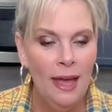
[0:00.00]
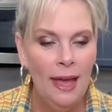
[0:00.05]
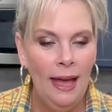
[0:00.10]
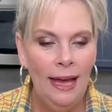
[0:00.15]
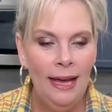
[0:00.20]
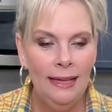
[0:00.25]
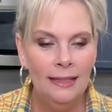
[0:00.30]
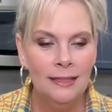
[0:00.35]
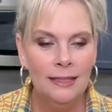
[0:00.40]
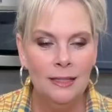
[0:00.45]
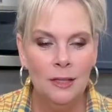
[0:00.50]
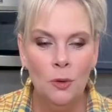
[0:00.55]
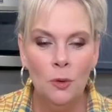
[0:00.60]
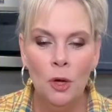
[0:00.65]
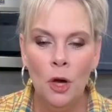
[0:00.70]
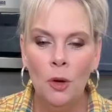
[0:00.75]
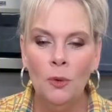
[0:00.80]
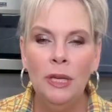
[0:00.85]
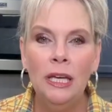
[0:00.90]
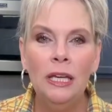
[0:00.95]
And so
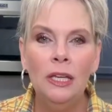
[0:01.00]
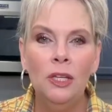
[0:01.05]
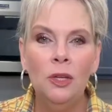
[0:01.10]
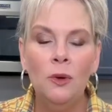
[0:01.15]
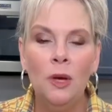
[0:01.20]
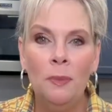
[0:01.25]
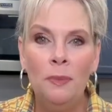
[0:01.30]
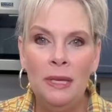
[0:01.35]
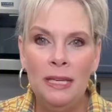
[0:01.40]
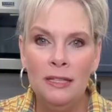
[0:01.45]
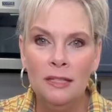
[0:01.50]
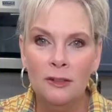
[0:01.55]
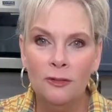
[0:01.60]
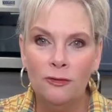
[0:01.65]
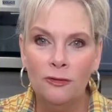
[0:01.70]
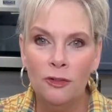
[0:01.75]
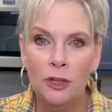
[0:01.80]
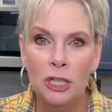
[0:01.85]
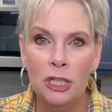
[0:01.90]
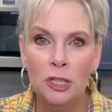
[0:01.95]
go get you a piece of
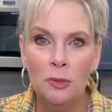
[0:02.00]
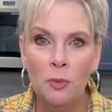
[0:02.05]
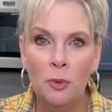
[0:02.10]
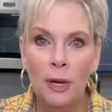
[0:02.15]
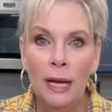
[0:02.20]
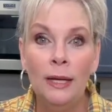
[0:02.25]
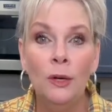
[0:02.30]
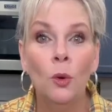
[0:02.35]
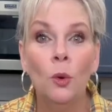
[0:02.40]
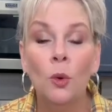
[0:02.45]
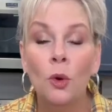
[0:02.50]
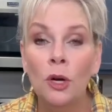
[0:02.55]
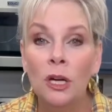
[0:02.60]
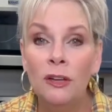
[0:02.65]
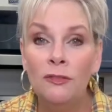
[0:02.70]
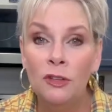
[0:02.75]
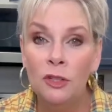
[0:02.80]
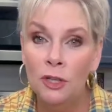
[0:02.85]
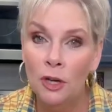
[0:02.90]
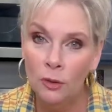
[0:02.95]
French bread, or
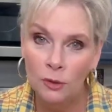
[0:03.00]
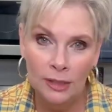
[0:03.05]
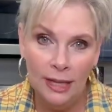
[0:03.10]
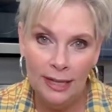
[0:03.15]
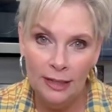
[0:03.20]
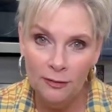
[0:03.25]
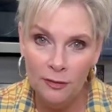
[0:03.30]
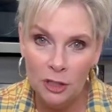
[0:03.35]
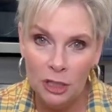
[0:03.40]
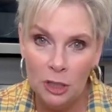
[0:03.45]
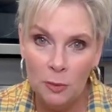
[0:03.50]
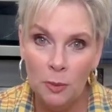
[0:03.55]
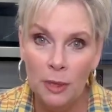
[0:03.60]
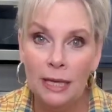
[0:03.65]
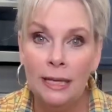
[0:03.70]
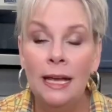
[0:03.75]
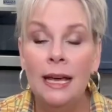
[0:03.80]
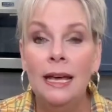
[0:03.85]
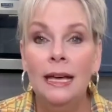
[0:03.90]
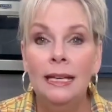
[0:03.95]
if you don't like French
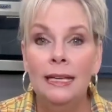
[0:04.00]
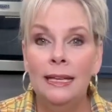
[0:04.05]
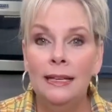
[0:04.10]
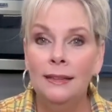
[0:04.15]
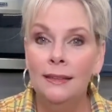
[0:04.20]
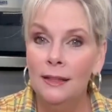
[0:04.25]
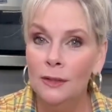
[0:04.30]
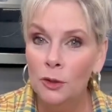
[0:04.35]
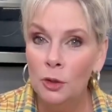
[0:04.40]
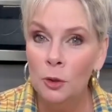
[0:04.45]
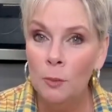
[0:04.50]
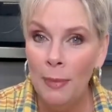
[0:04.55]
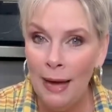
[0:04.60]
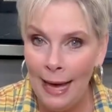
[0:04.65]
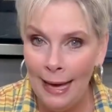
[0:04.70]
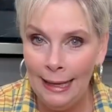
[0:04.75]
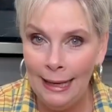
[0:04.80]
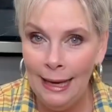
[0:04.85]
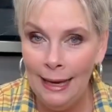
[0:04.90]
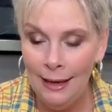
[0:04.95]
bread, get the little
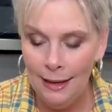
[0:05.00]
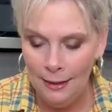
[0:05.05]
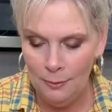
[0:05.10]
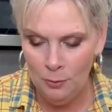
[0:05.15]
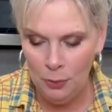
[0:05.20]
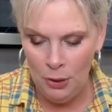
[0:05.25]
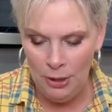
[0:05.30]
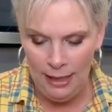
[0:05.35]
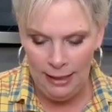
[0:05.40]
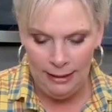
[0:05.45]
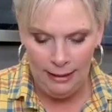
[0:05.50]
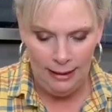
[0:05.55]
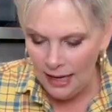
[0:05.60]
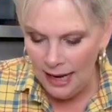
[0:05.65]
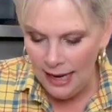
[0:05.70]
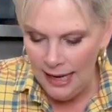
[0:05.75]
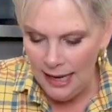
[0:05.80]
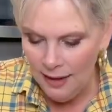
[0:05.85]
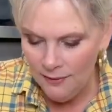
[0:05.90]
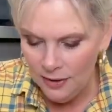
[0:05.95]
baguette bread.
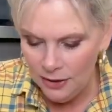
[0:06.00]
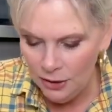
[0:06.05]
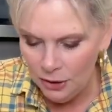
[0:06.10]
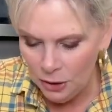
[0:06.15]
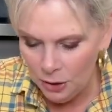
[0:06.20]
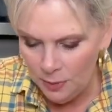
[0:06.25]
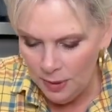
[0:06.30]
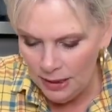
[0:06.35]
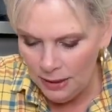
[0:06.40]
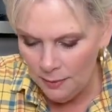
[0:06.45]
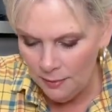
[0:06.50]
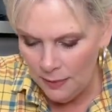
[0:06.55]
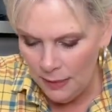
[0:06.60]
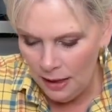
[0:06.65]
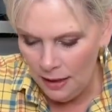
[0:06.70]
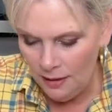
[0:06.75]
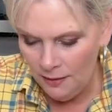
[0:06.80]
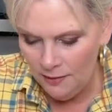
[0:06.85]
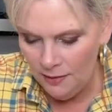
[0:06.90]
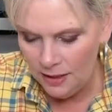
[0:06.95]
I have a little bit
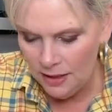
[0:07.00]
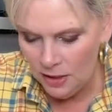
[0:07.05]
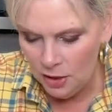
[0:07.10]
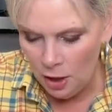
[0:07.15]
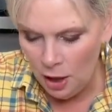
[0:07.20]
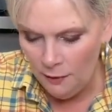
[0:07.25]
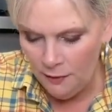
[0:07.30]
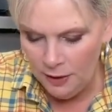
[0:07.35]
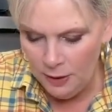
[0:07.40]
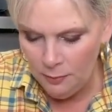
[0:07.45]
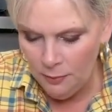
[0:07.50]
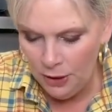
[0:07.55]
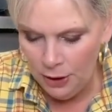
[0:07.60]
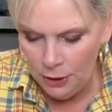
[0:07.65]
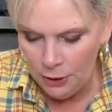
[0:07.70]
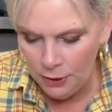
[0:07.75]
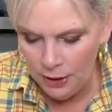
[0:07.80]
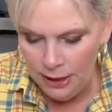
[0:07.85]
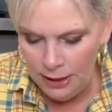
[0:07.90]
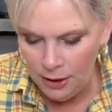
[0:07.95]
of softened
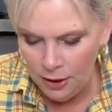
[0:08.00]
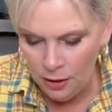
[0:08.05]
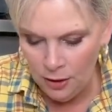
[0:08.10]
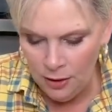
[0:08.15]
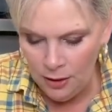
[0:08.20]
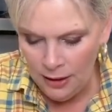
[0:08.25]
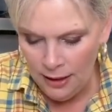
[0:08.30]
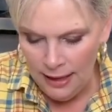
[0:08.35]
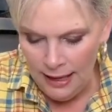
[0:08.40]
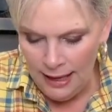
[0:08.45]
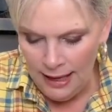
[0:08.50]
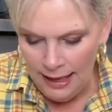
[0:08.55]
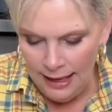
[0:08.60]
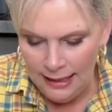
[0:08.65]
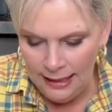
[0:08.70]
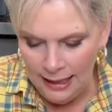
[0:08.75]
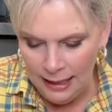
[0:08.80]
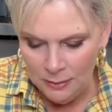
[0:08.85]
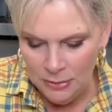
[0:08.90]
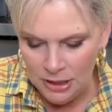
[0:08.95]
butter here, and
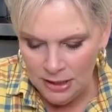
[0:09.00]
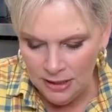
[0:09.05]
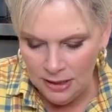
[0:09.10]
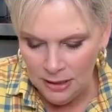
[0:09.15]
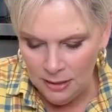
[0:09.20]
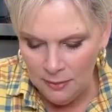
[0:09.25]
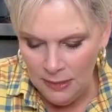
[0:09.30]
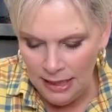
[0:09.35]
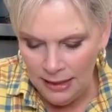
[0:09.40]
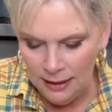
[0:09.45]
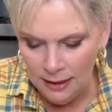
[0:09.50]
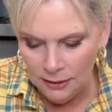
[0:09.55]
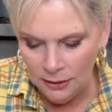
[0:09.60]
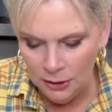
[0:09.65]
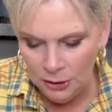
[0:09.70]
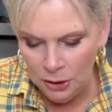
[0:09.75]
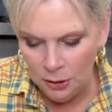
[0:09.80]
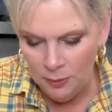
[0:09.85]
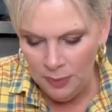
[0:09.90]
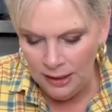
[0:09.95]
I'm just gonna make a
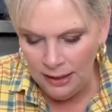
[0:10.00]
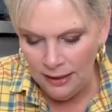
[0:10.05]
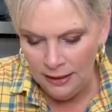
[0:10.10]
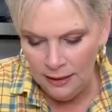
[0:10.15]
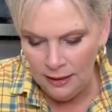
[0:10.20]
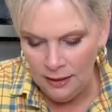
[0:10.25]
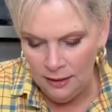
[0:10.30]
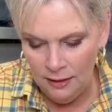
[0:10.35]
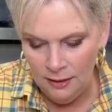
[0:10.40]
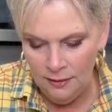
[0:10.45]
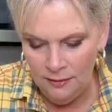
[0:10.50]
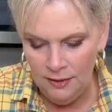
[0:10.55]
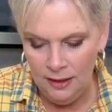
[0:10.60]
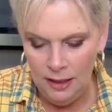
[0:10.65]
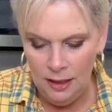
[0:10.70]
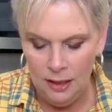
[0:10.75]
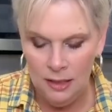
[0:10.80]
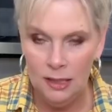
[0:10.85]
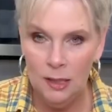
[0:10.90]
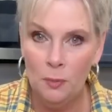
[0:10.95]
little bit of
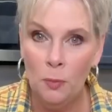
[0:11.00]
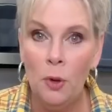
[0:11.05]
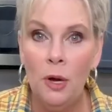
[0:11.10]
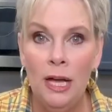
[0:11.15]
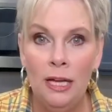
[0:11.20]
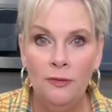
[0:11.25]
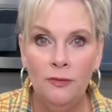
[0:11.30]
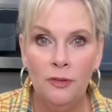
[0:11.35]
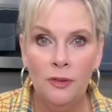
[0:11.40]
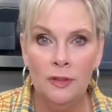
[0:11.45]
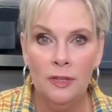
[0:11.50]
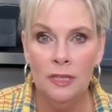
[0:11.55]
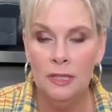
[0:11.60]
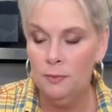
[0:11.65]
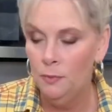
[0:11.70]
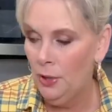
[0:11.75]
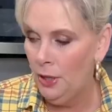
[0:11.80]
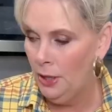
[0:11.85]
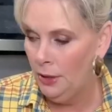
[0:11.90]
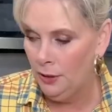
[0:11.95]
a spread for
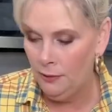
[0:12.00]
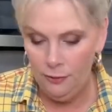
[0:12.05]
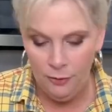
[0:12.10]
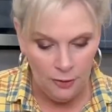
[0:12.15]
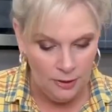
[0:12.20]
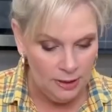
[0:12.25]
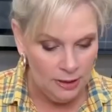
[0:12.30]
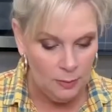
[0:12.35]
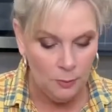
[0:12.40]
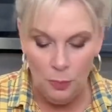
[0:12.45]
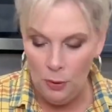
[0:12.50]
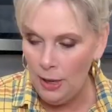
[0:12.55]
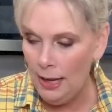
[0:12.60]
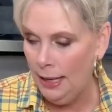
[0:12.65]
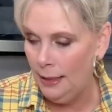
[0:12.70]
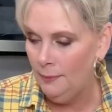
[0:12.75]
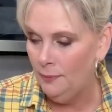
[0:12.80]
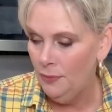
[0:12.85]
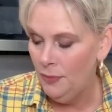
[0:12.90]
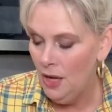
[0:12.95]
this bread.